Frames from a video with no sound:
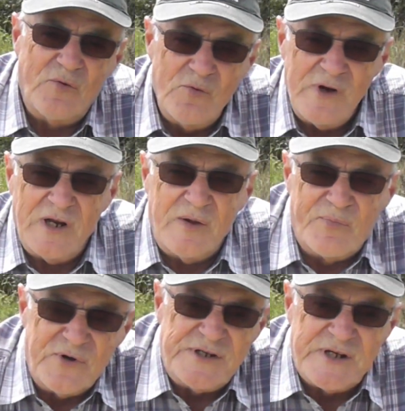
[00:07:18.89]
really
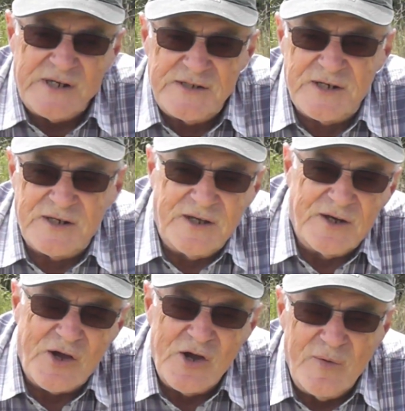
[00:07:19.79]
appreciate sitting
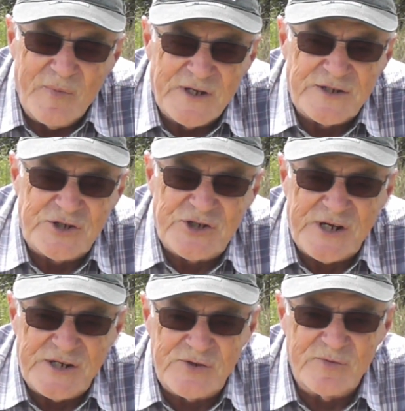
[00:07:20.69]
at home as a
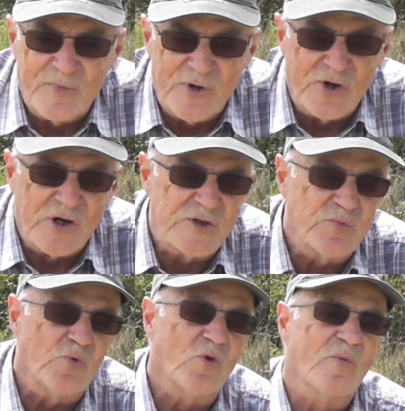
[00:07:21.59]
chaser in my nice
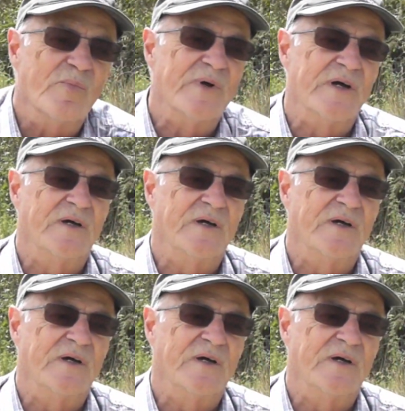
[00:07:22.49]
warm